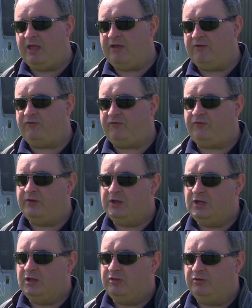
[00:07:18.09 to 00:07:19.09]
If
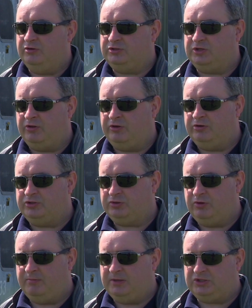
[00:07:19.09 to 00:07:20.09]
there's other
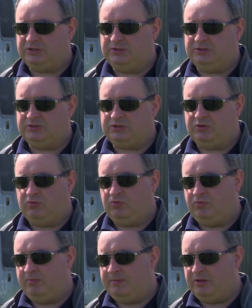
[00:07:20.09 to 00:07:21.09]
sort of missions, you
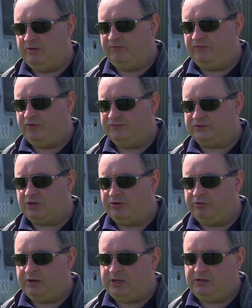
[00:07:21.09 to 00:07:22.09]
know, maybe that involves
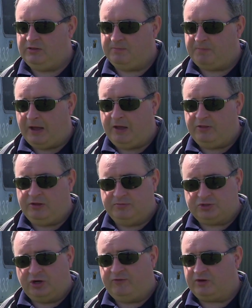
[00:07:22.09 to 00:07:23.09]
gunnery, the the
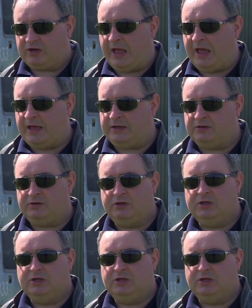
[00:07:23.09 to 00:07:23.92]
observer can